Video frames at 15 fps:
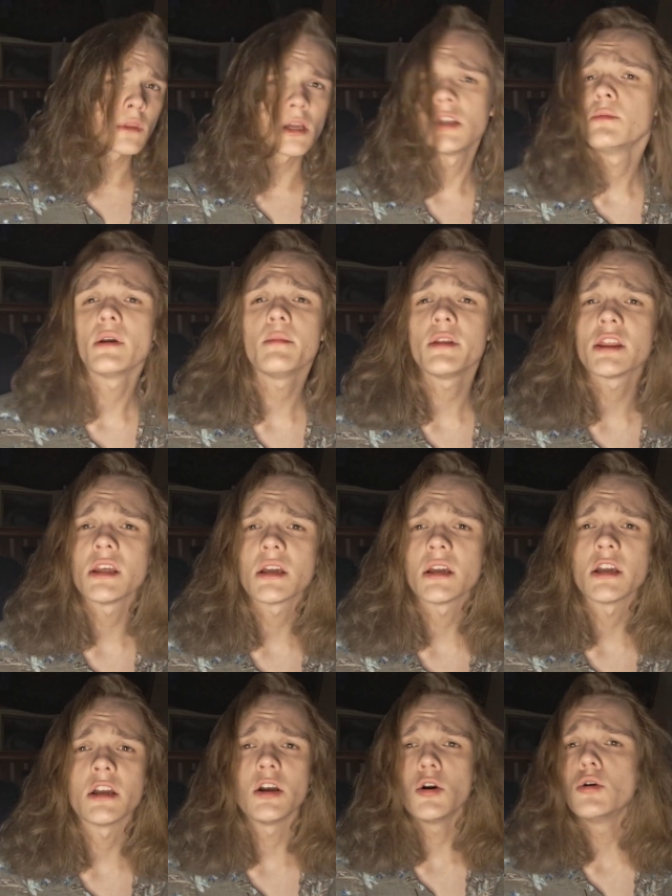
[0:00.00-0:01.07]
And you may be
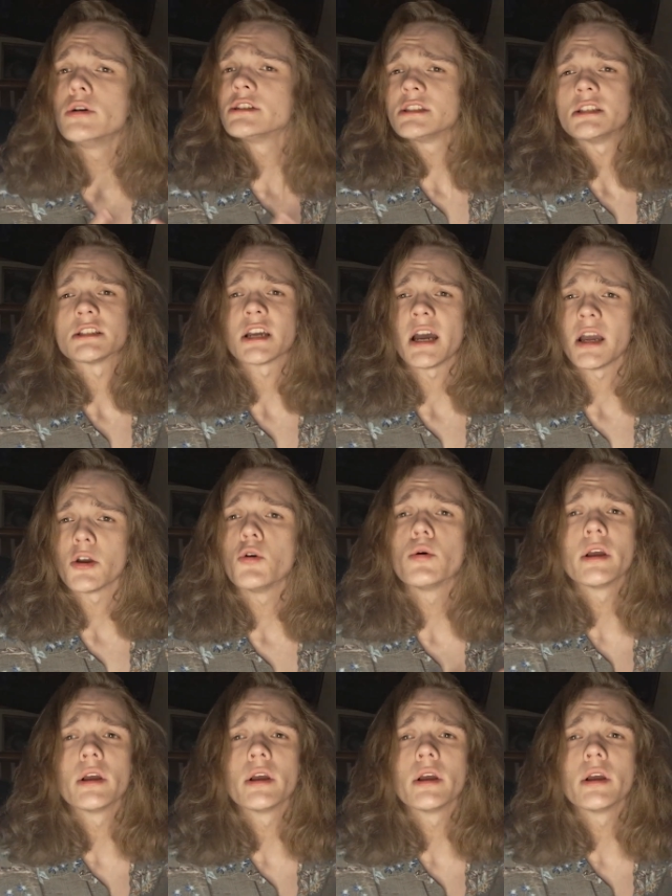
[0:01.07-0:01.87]
thinking, who is this guy? Who